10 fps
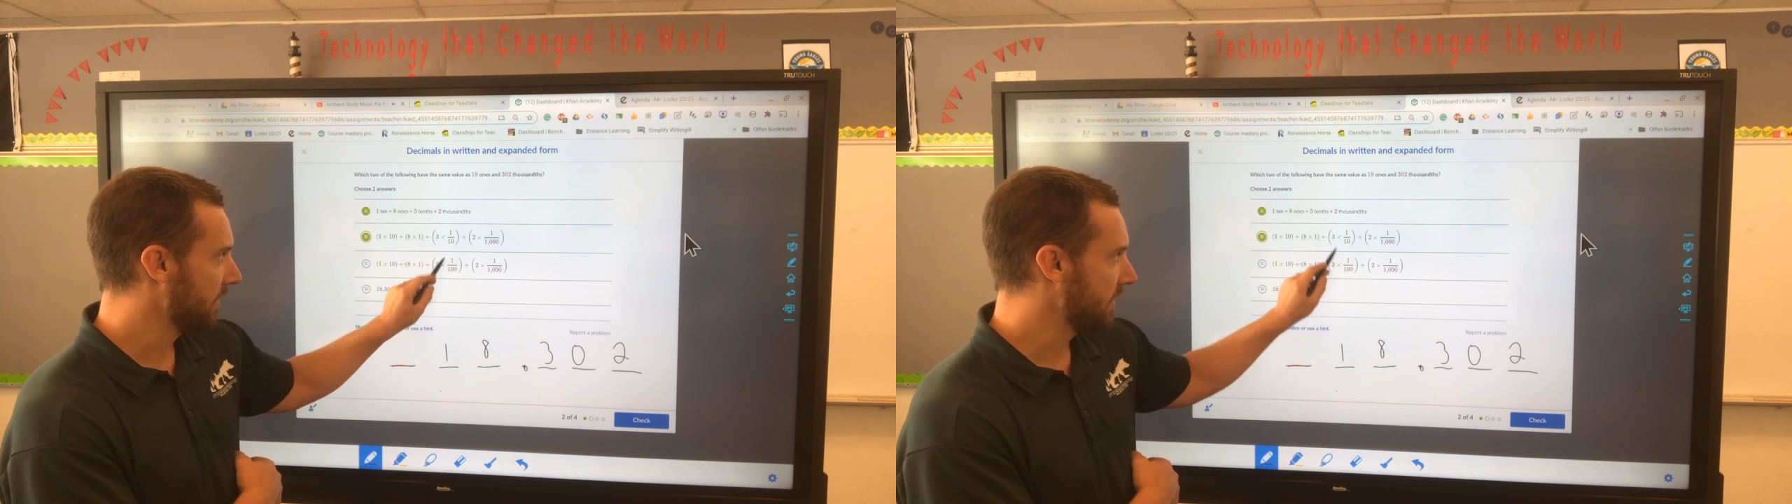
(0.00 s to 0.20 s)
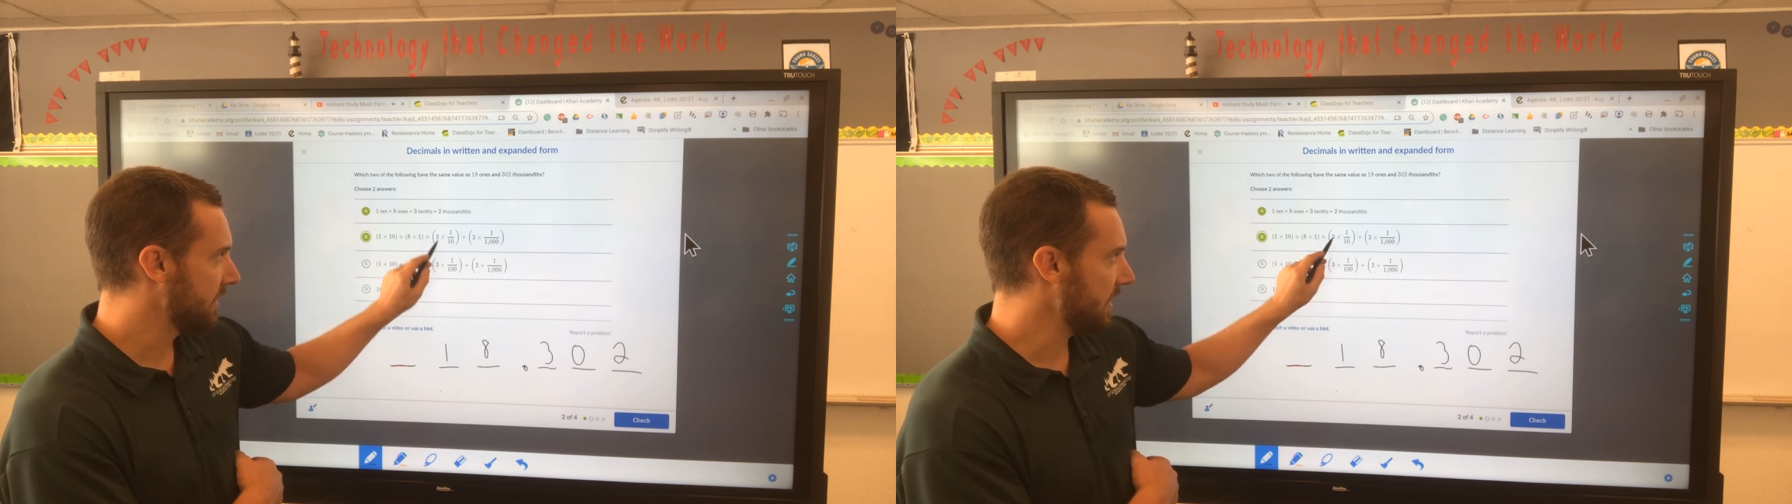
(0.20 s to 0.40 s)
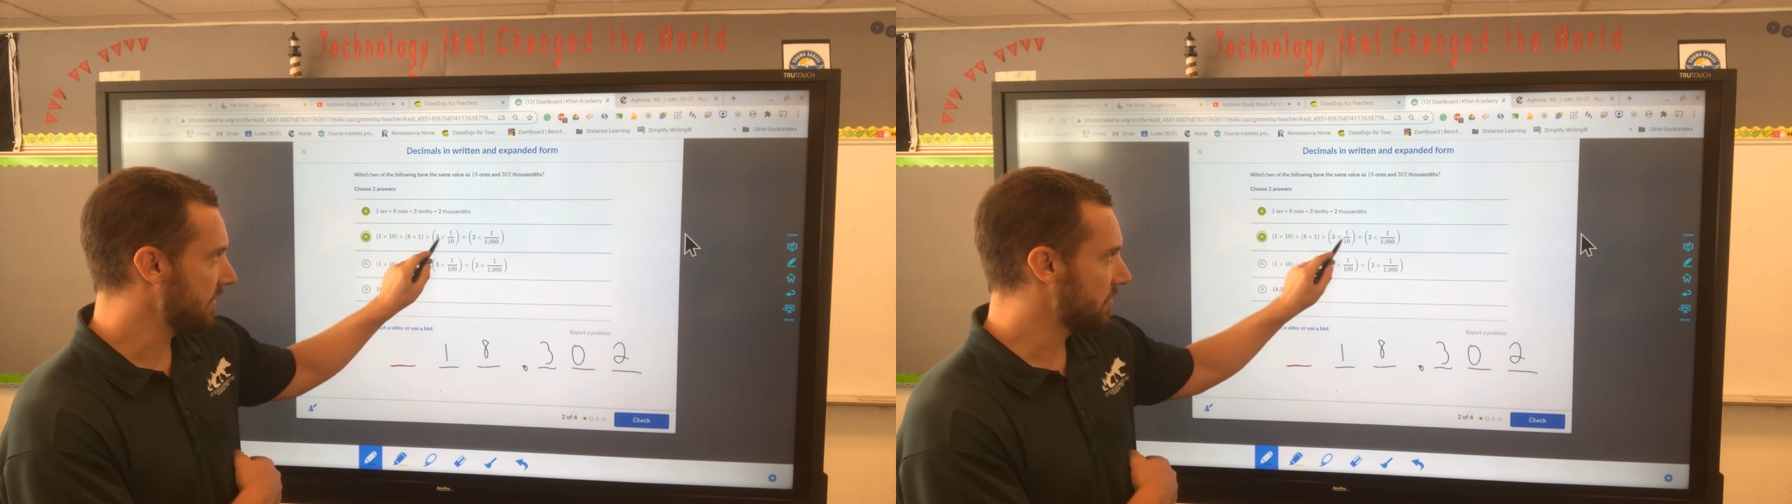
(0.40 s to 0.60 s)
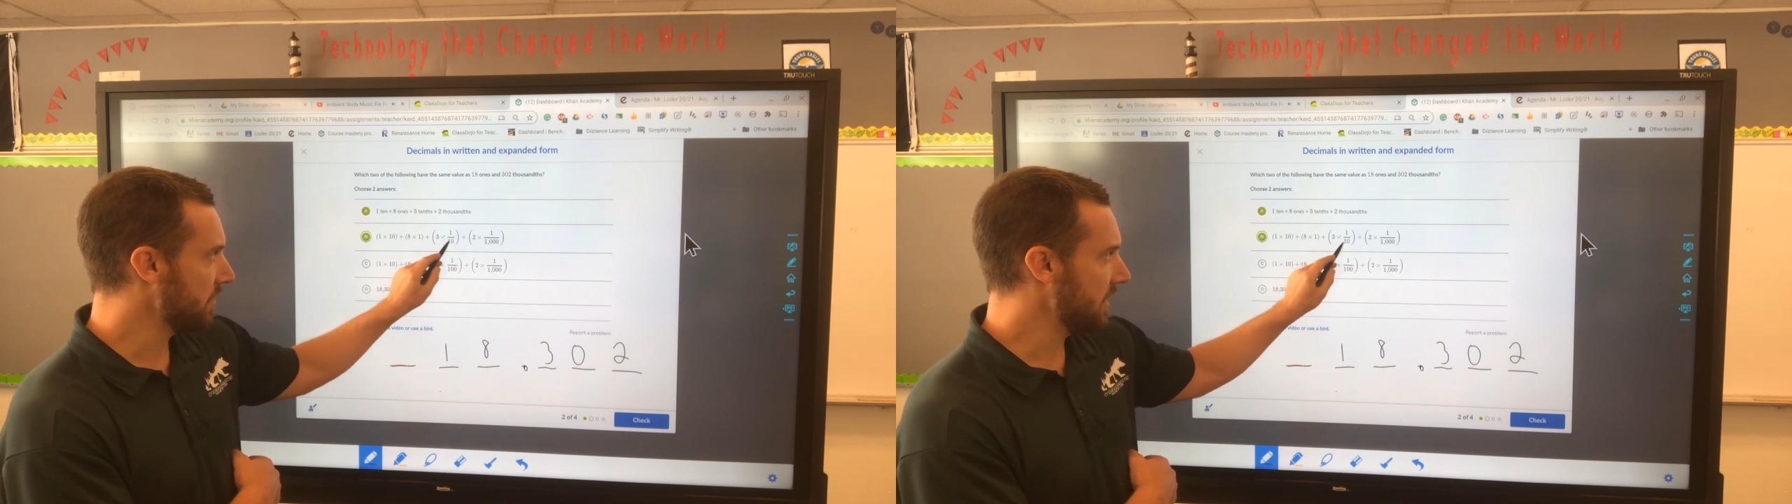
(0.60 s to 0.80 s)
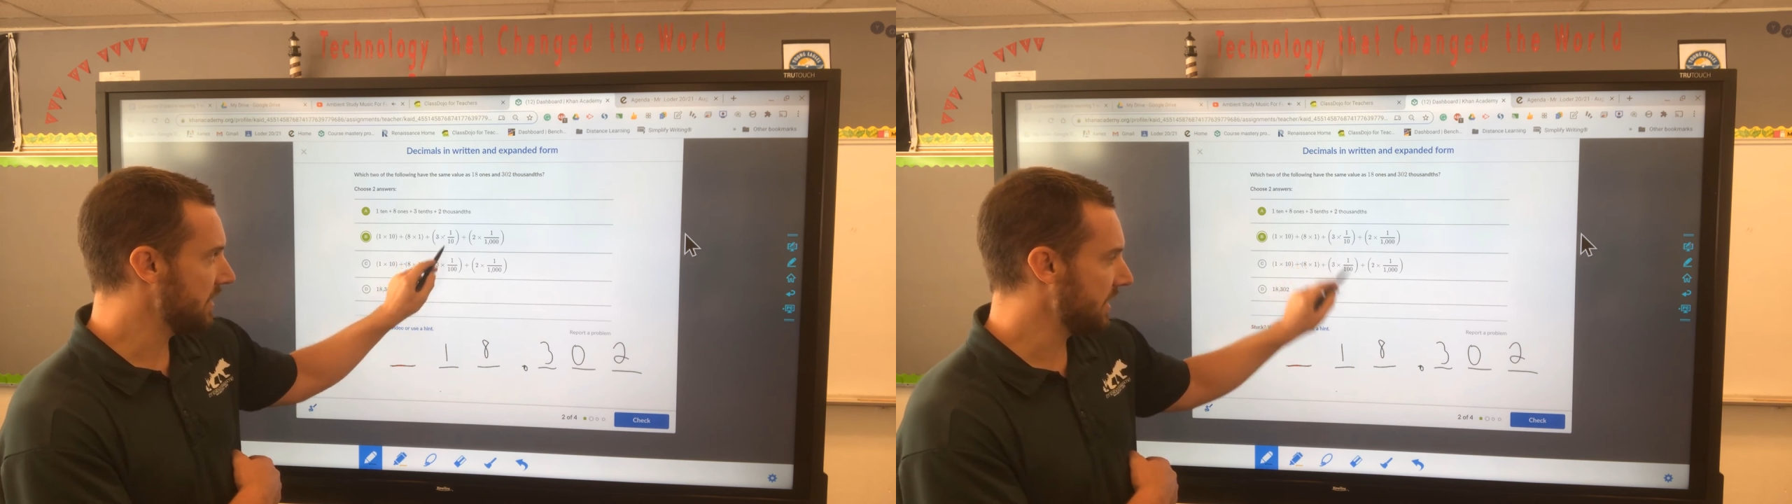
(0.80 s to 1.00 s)
instead of 3
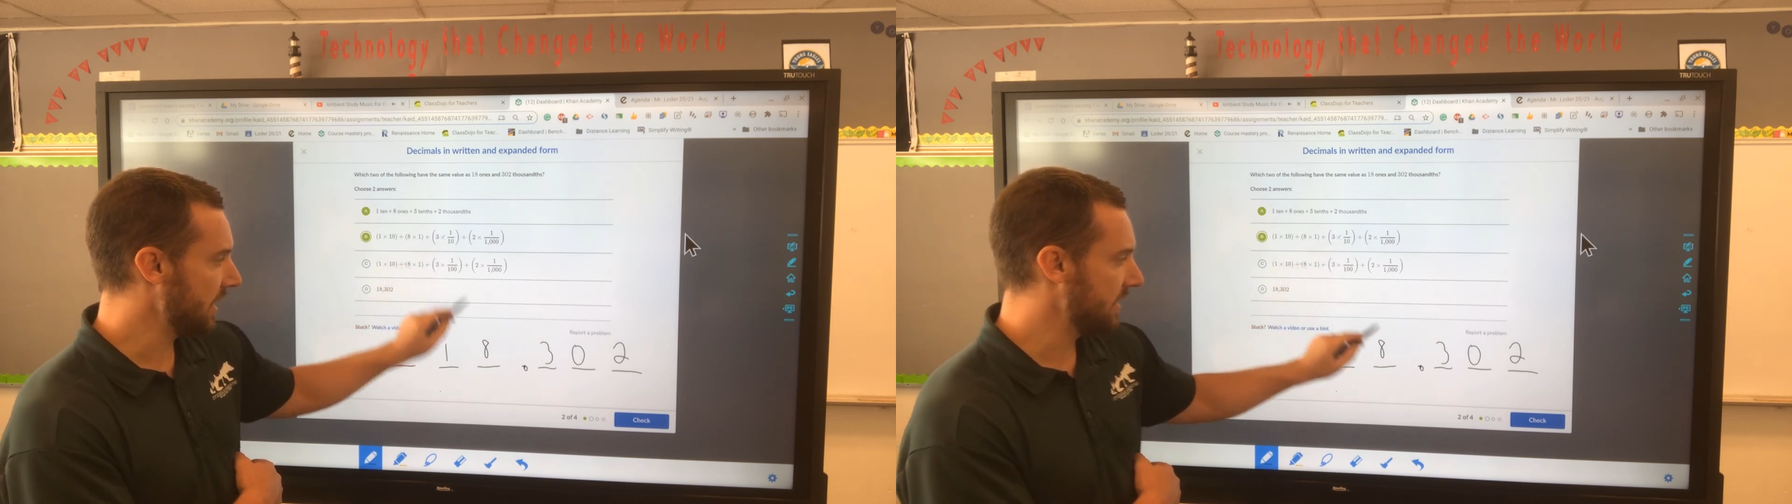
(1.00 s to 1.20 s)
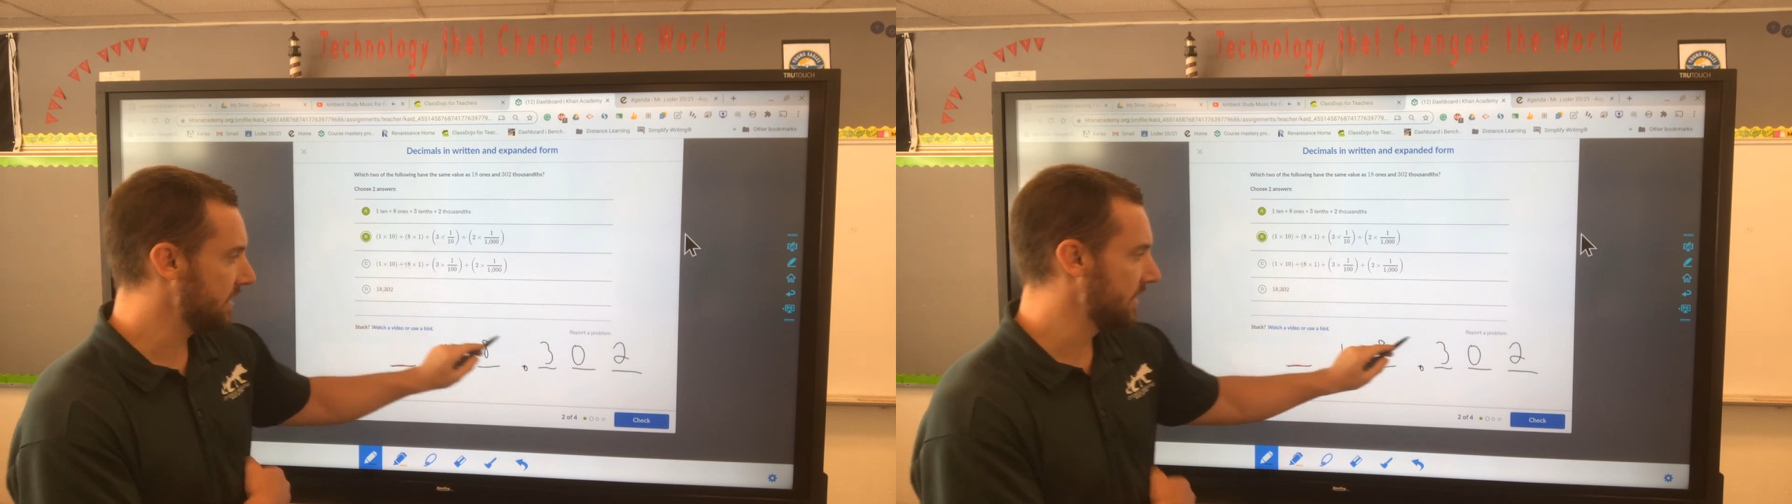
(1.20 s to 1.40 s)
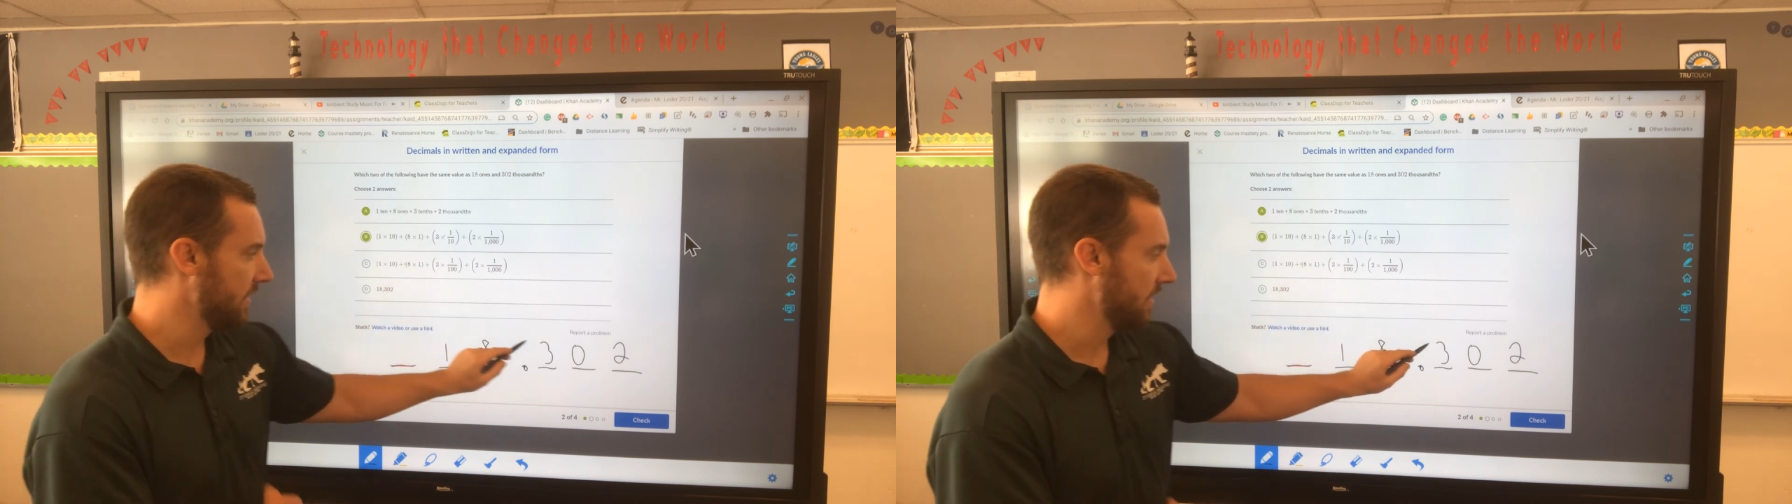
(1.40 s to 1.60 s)
in the tenths,